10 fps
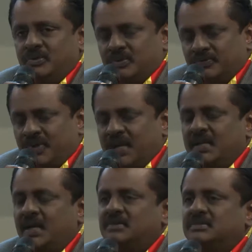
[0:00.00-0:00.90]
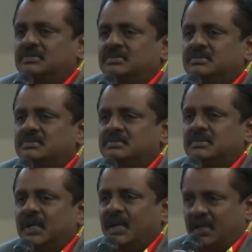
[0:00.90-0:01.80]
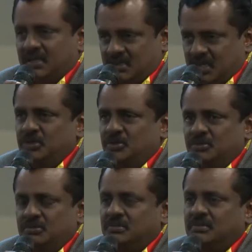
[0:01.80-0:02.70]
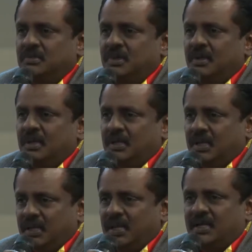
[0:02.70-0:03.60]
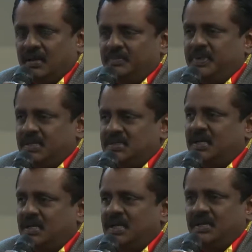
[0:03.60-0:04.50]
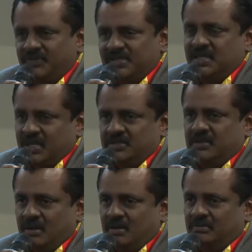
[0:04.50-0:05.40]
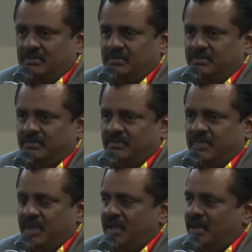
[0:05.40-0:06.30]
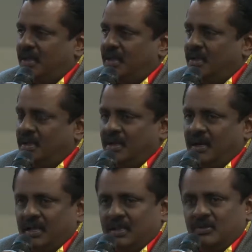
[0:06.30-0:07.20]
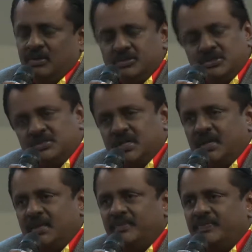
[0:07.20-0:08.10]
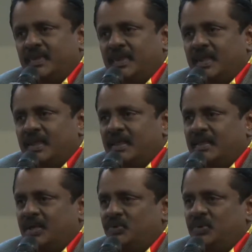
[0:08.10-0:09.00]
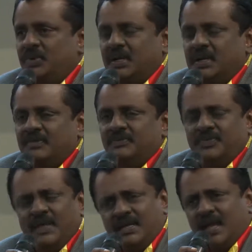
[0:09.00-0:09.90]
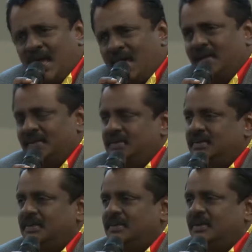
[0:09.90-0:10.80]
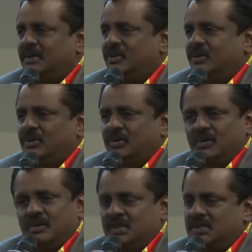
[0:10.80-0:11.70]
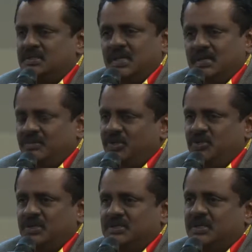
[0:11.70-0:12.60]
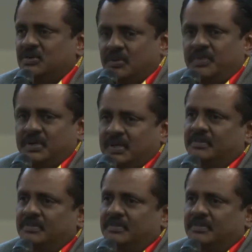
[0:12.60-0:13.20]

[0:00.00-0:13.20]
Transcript: to find out, and I can tell you that that company is under investigation now. And I can also say that we will come very hard on all these individuals and corporate